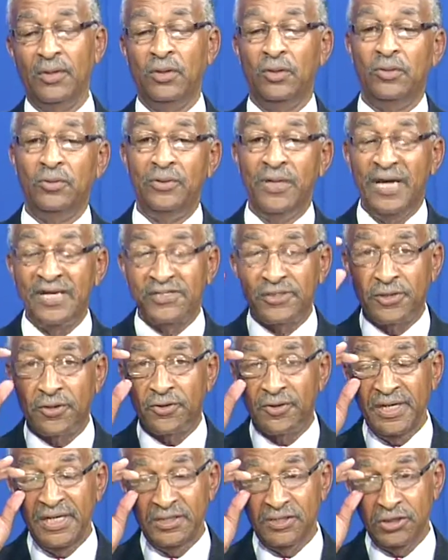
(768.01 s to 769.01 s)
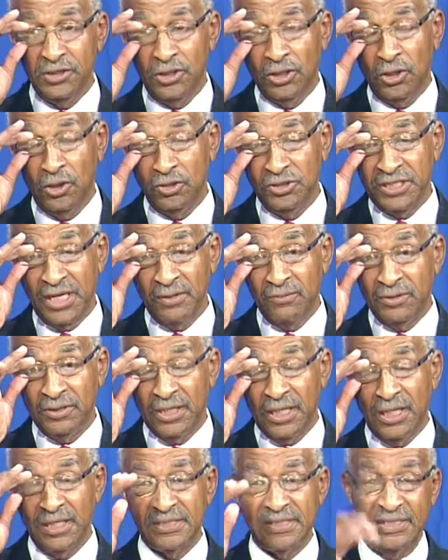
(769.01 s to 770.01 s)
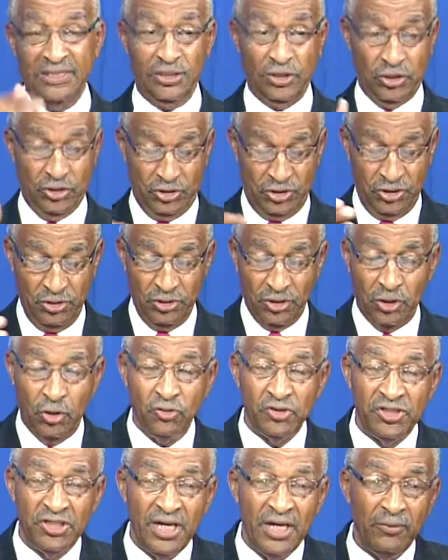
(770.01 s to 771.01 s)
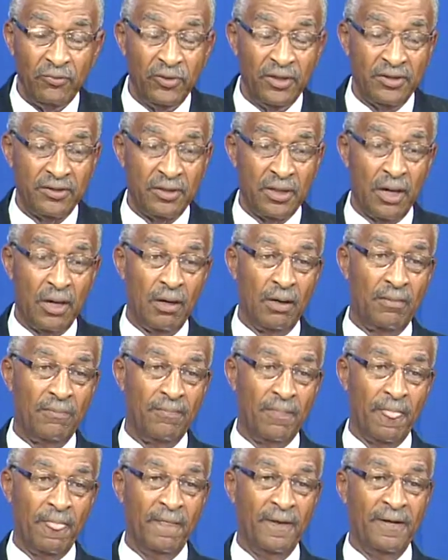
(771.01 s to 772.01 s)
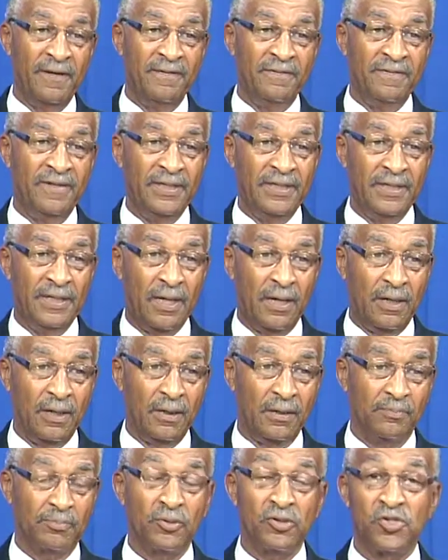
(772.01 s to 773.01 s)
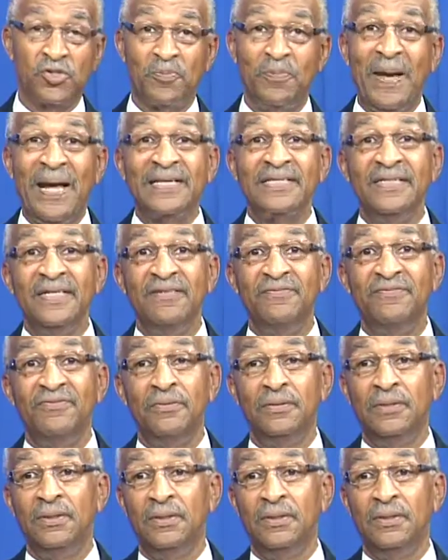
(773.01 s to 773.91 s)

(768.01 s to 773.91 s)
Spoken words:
who has agreed to negotiate with us and to negotiate with the prospective